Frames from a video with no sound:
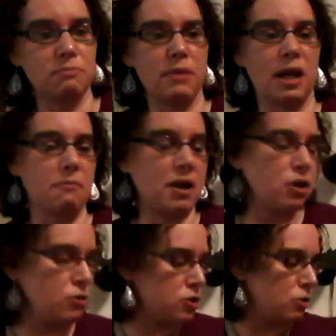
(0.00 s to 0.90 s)
make my
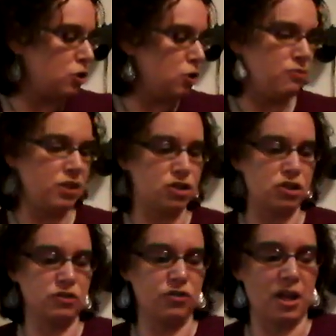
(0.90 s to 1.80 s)
no-sew cube
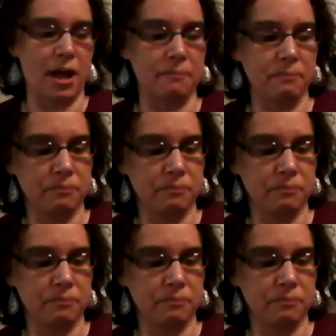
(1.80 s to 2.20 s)
finishes for that.